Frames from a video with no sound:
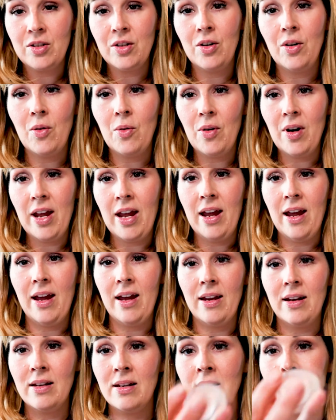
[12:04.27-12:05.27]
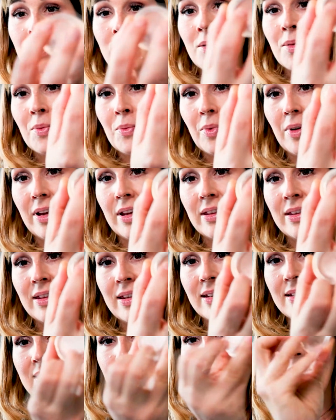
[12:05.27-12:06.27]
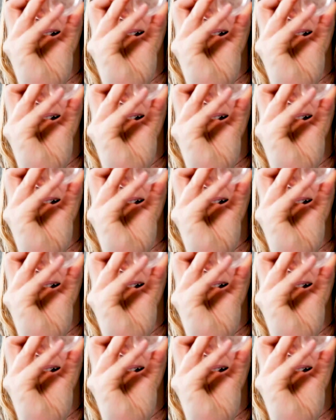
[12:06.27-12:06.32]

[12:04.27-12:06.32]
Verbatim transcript: to go in with this